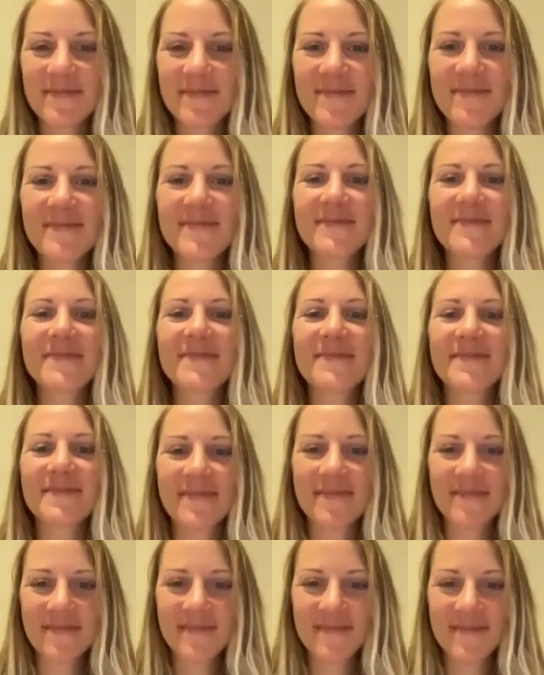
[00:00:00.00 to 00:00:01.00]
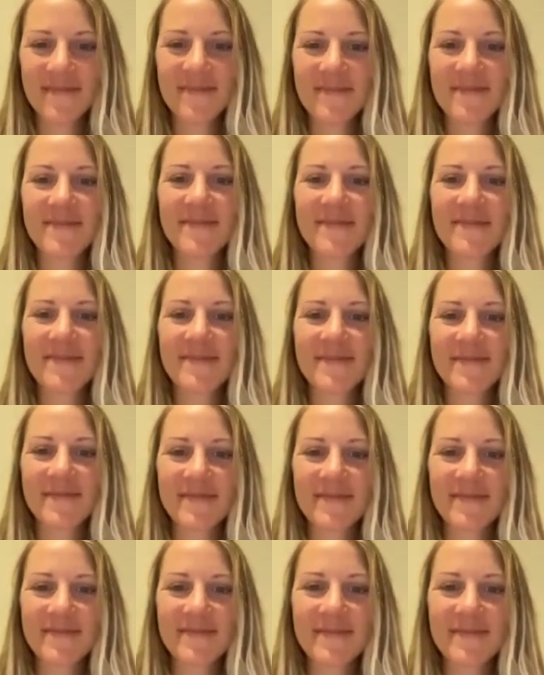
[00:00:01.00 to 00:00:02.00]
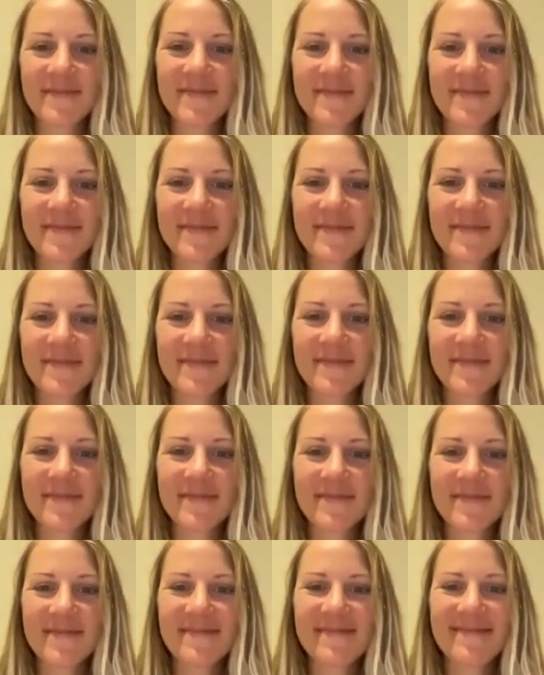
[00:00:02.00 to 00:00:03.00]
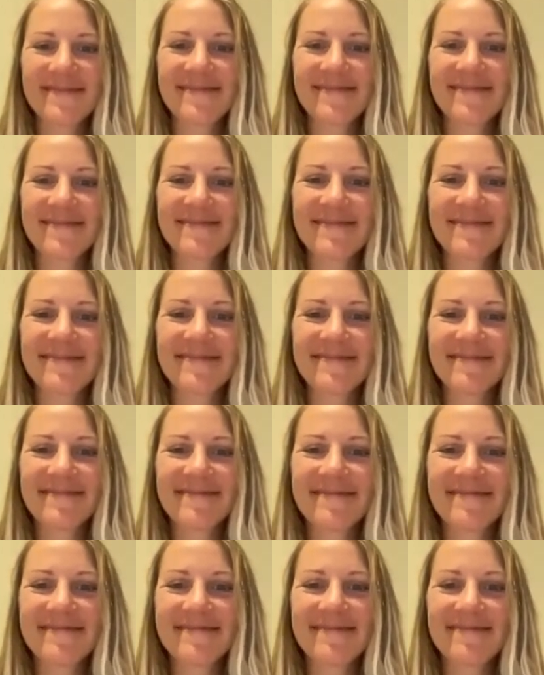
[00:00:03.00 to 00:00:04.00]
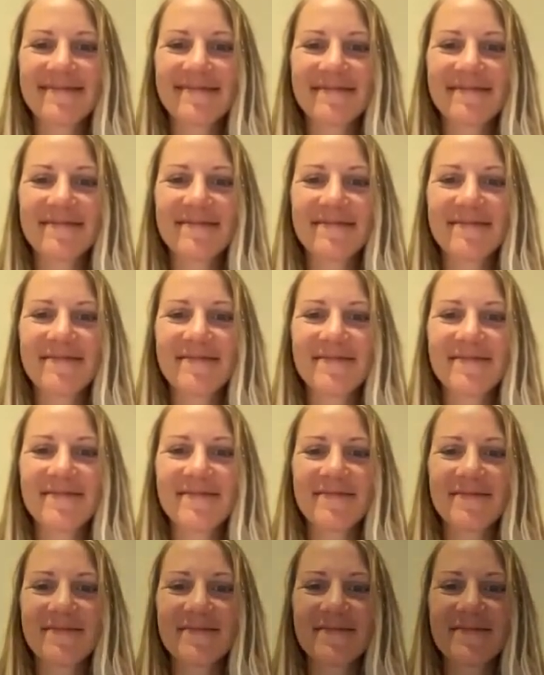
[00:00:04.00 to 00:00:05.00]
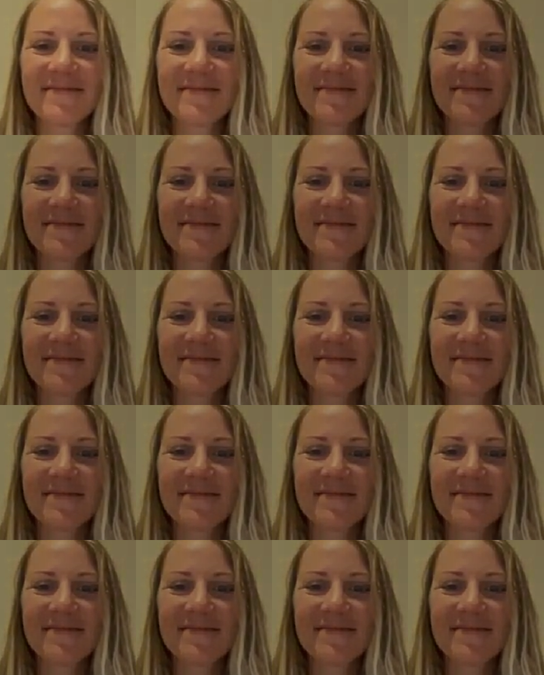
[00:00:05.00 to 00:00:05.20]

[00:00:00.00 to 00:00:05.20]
No words are spoken by the person on screen.